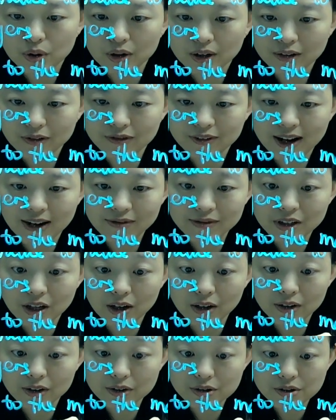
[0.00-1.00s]

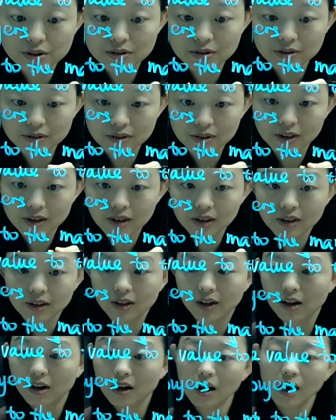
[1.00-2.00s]
$25.
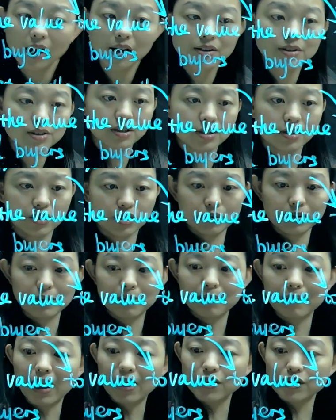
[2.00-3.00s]
The cost to
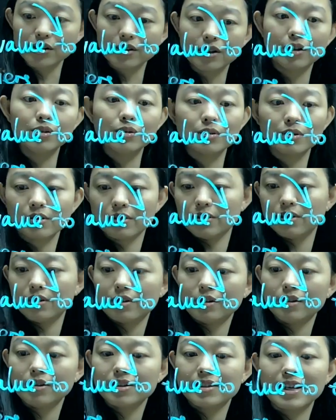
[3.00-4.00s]
the marginal
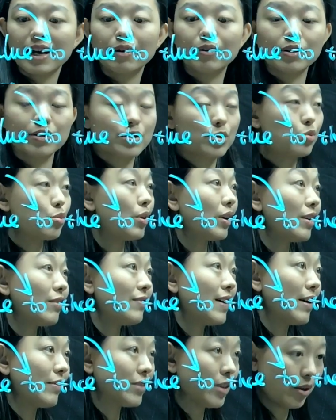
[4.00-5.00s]
sellers,
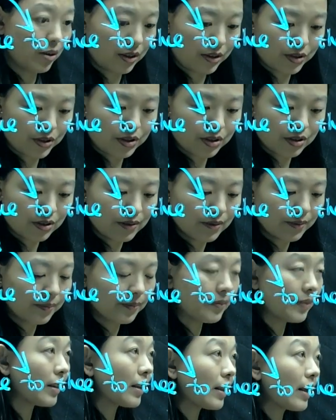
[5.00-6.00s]
$25.
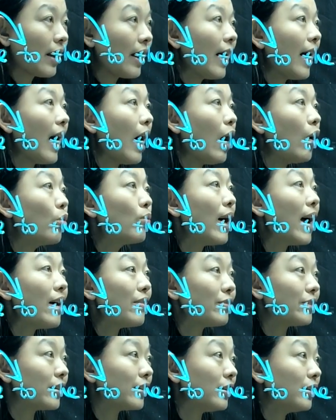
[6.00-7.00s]

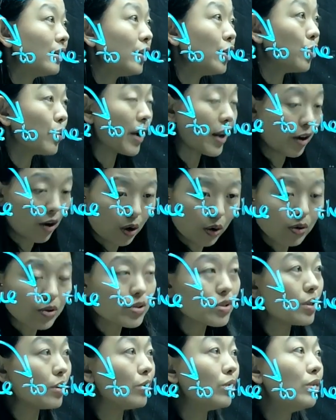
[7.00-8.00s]
However, you can
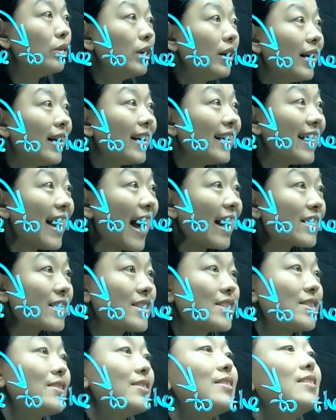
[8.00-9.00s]
also
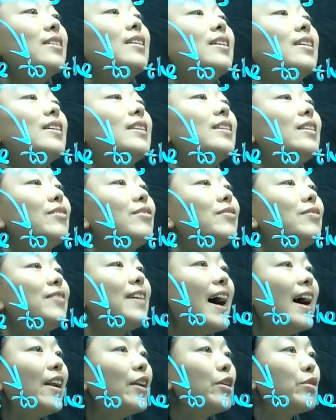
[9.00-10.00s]
get the
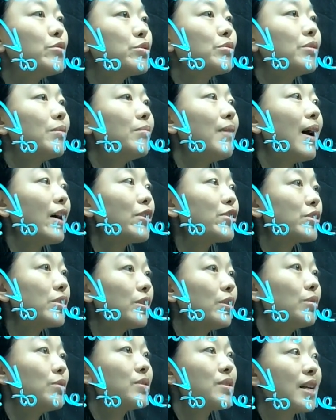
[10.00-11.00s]
value to the
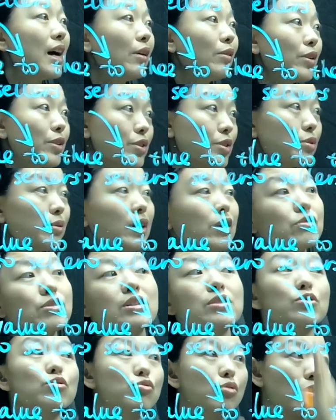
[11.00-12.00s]
marginal sellers. You can
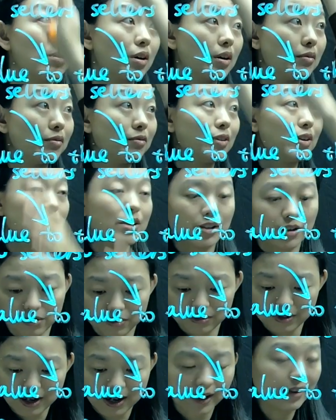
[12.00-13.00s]
just draw a
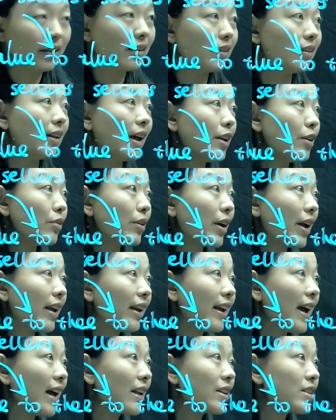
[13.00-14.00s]
vertical line, then you
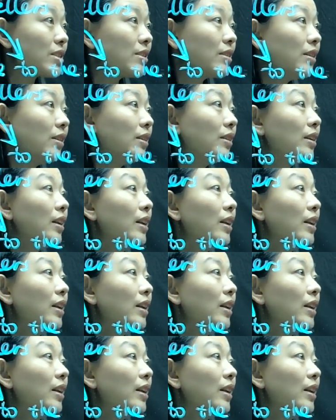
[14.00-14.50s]
can get